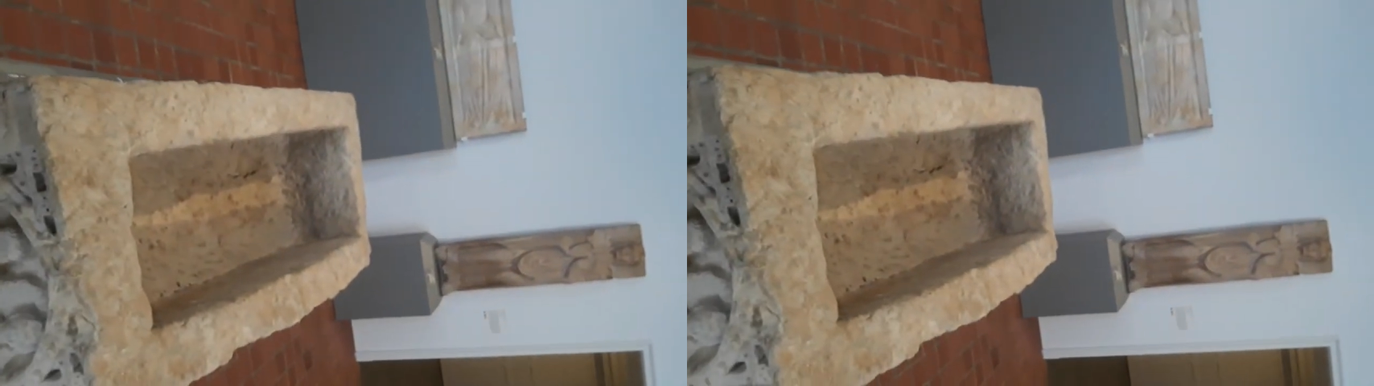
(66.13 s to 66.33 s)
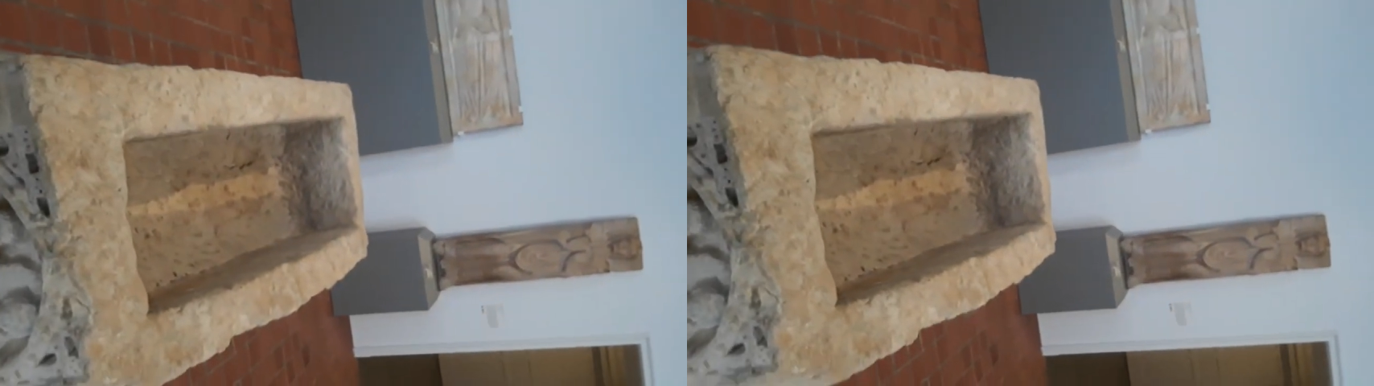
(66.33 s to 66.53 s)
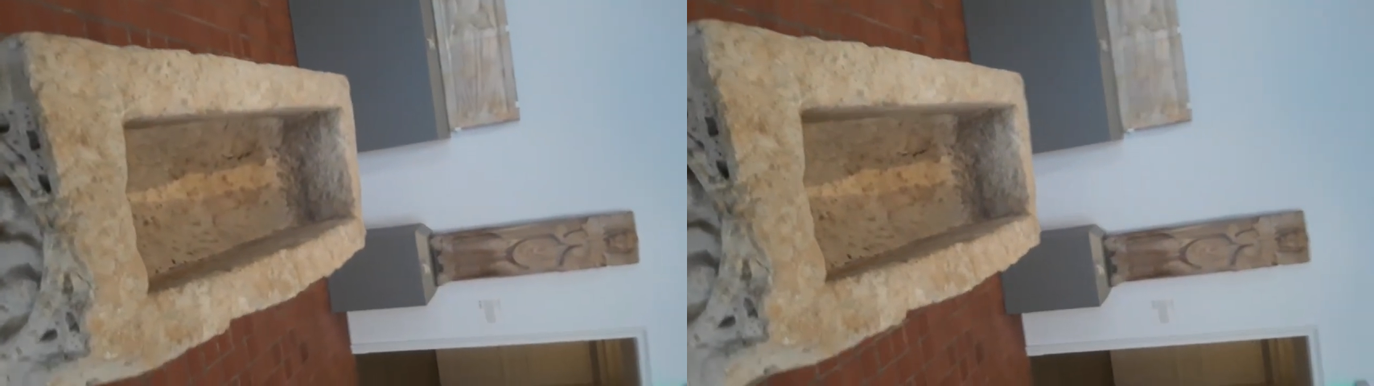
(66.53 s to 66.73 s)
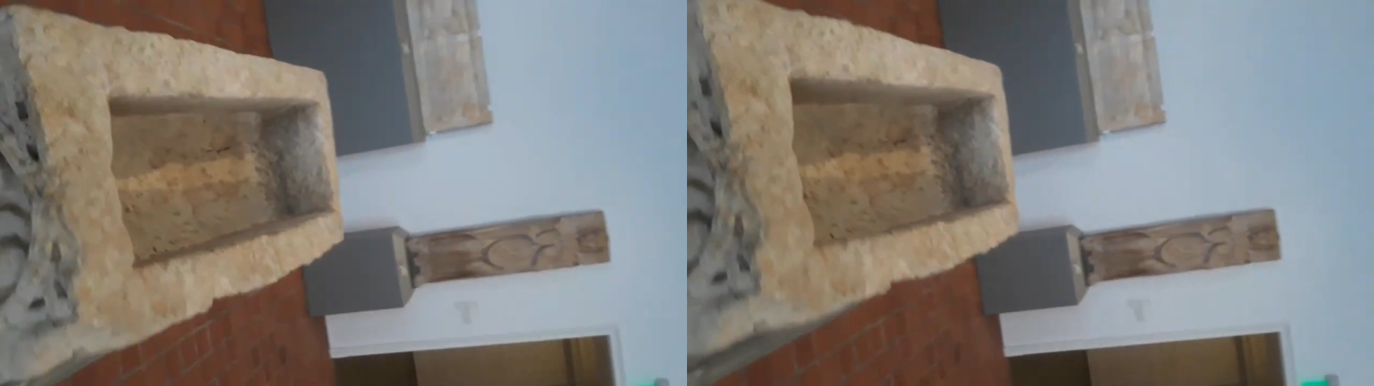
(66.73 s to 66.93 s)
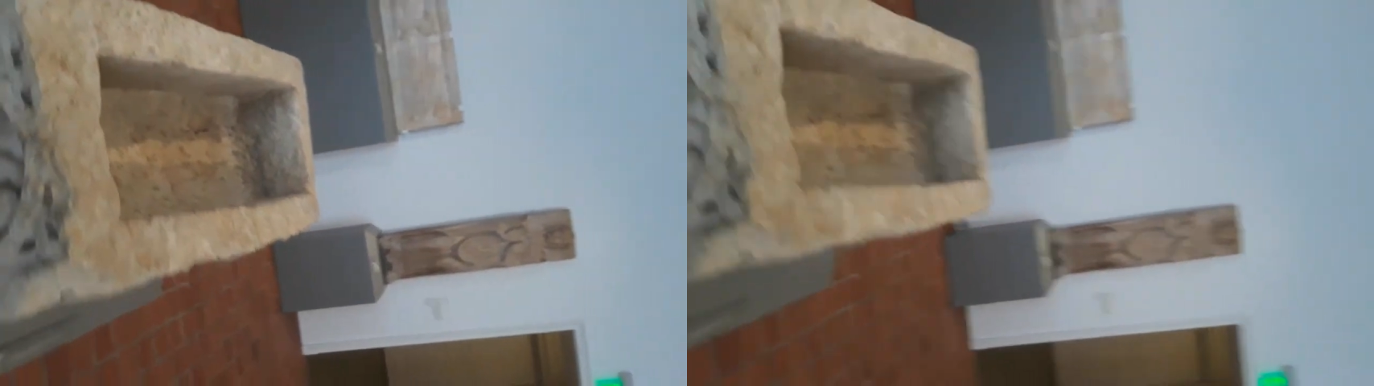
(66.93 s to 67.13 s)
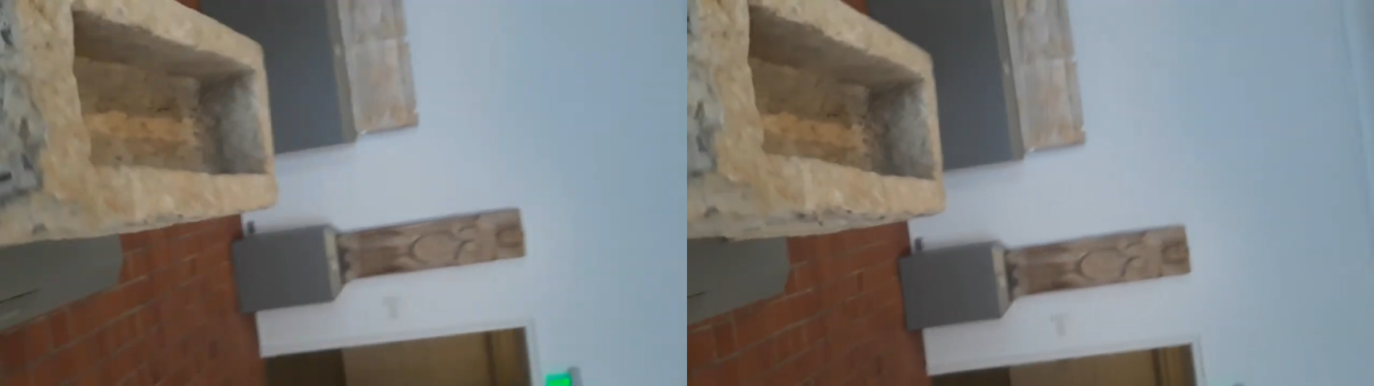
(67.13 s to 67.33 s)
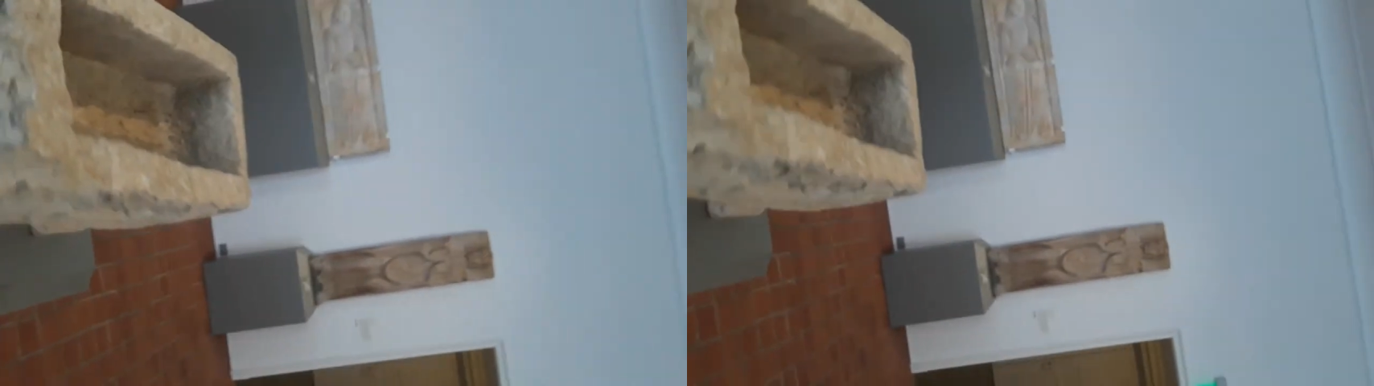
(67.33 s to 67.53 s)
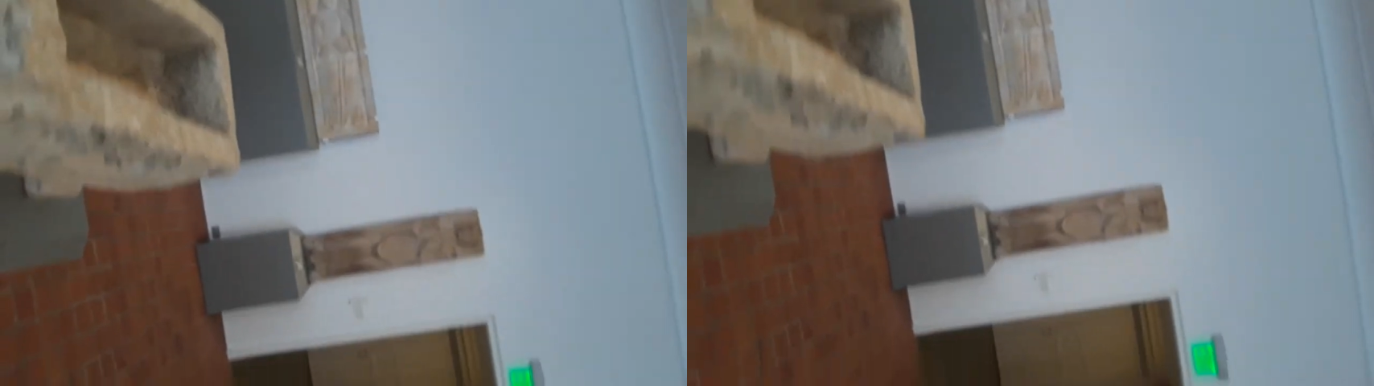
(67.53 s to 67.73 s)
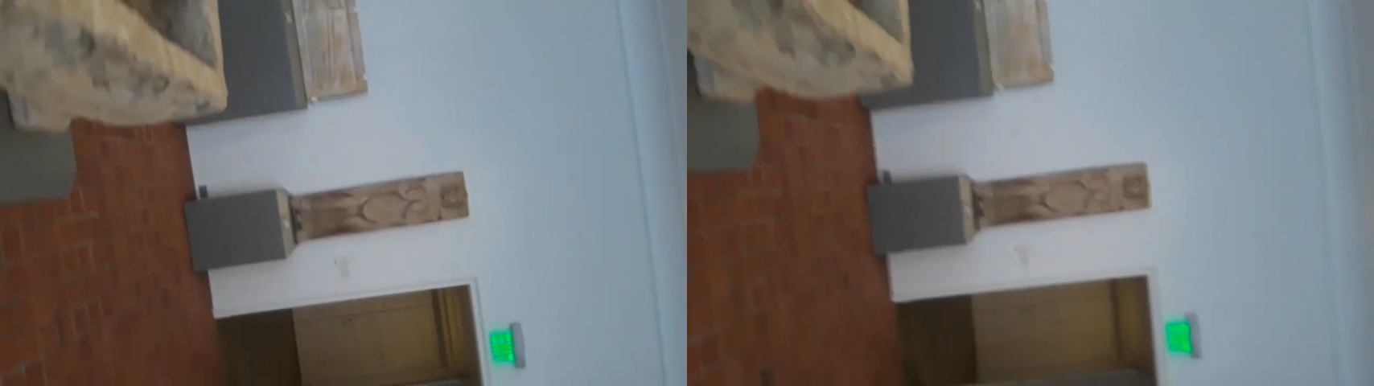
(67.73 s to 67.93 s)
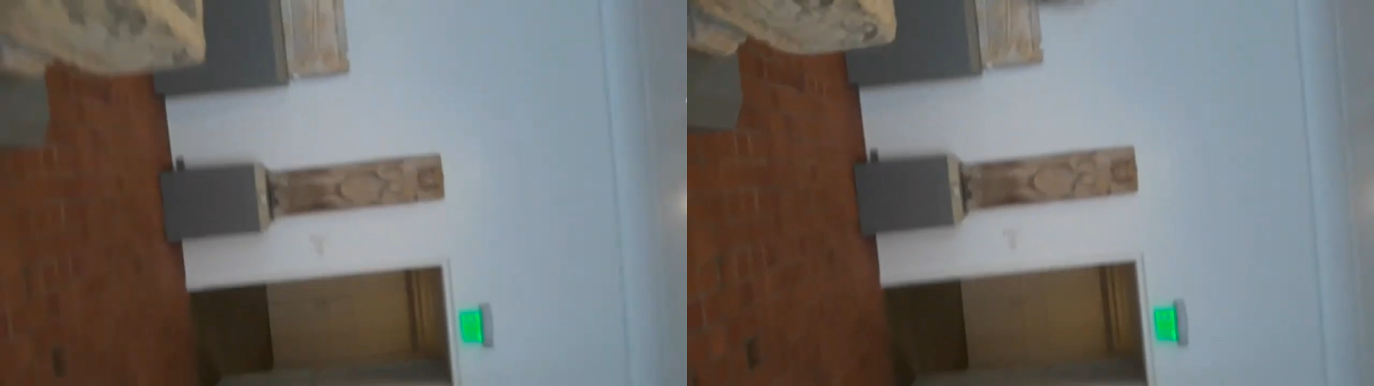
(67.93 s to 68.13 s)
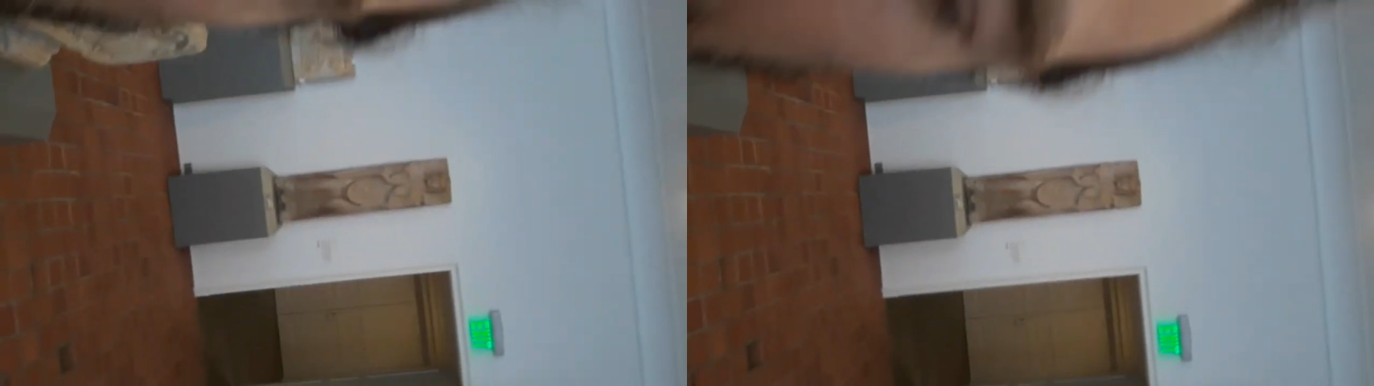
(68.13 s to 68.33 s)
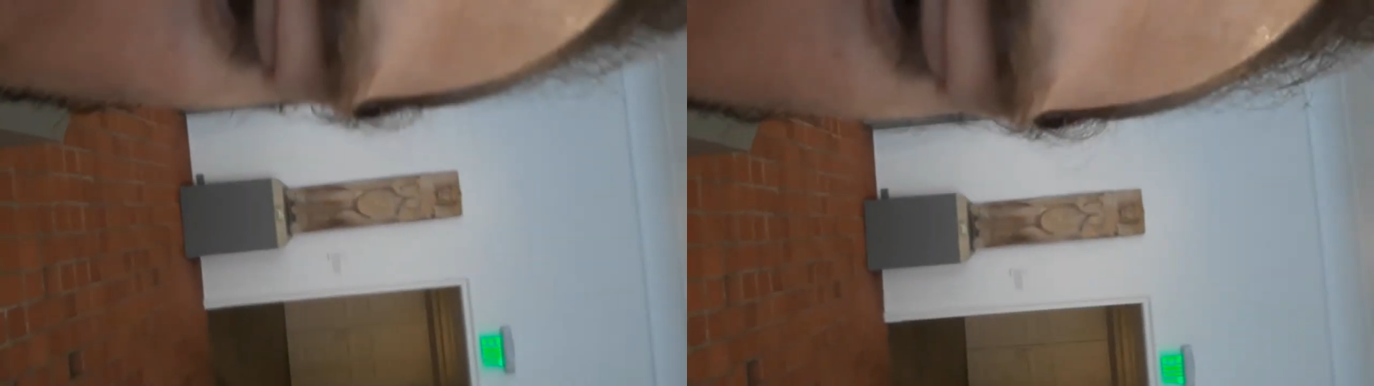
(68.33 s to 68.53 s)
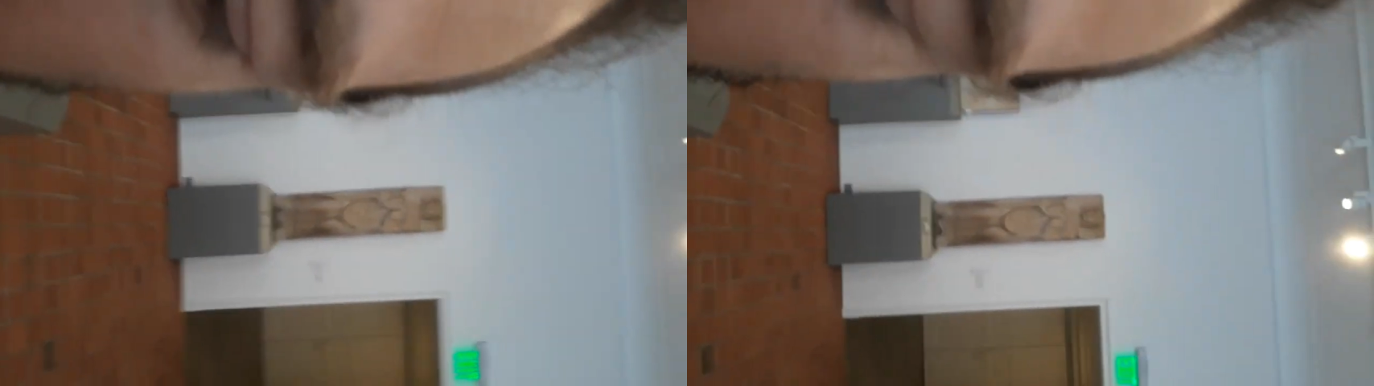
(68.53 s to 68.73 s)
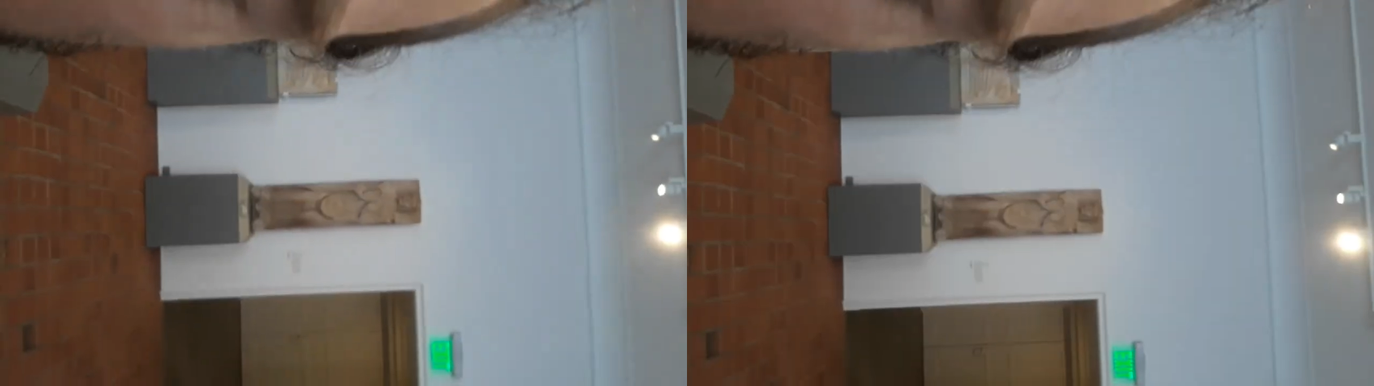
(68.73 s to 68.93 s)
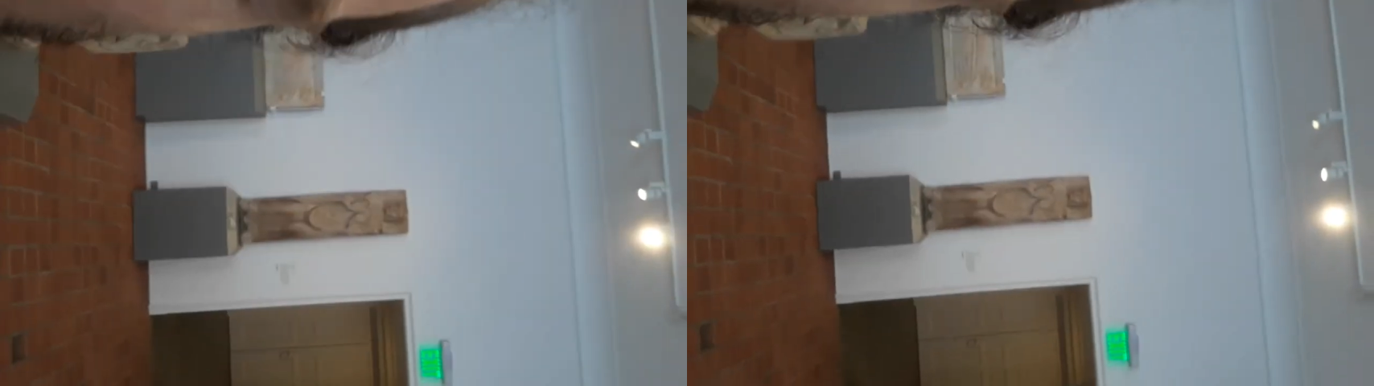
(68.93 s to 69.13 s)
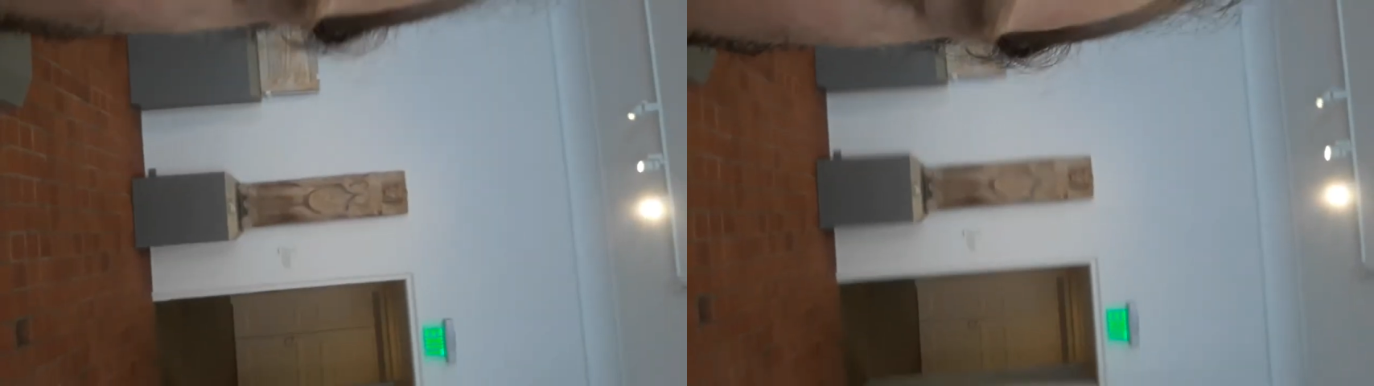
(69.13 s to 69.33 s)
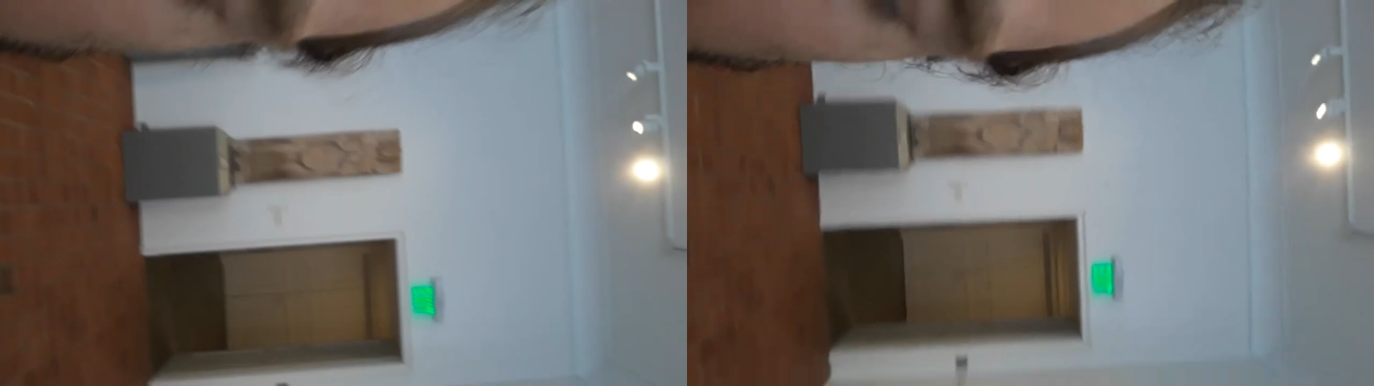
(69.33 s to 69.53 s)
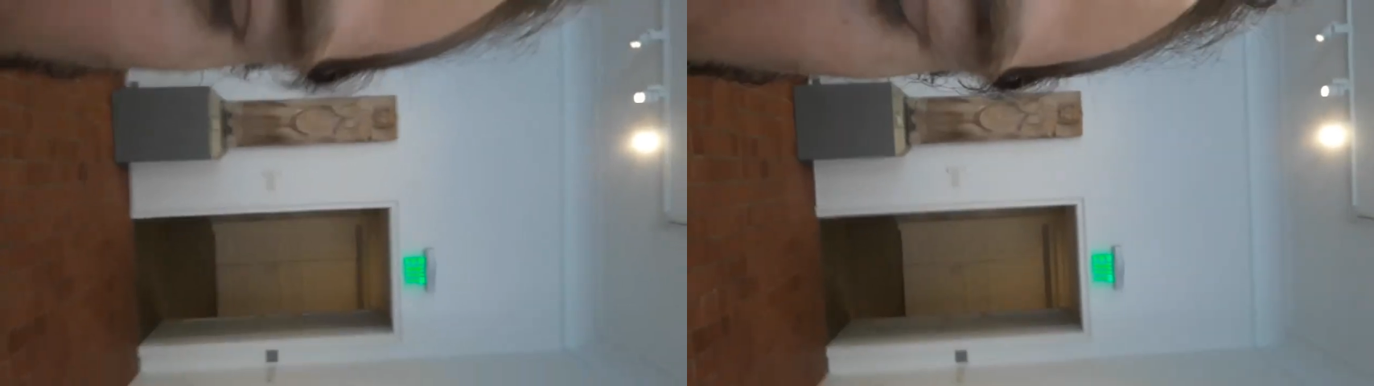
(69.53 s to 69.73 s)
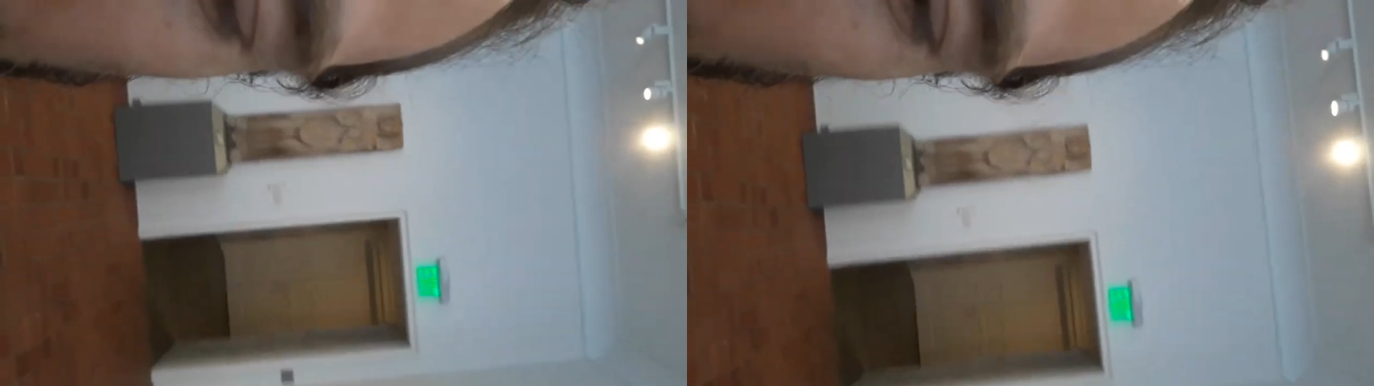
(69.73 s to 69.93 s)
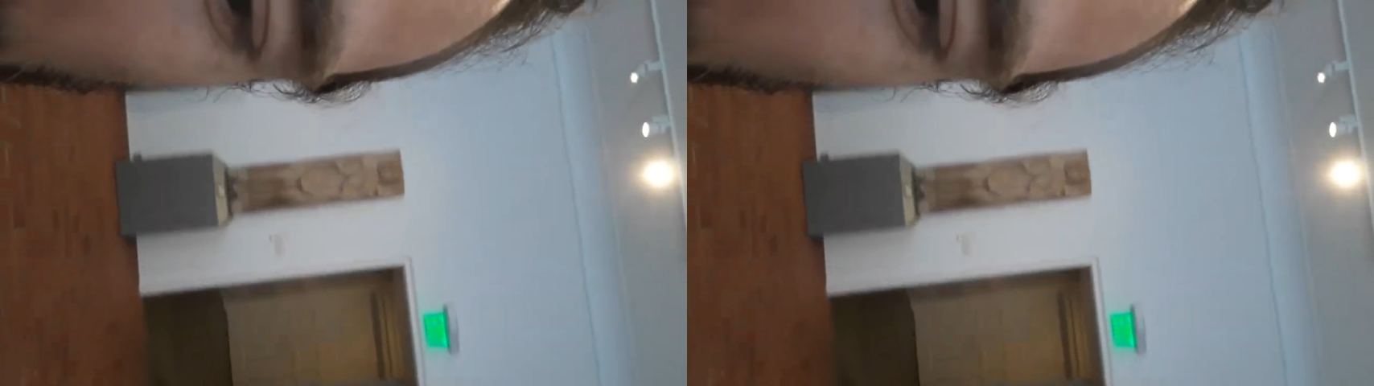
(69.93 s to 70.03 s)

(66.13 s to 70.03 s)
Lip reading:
[unreadable: no face in view]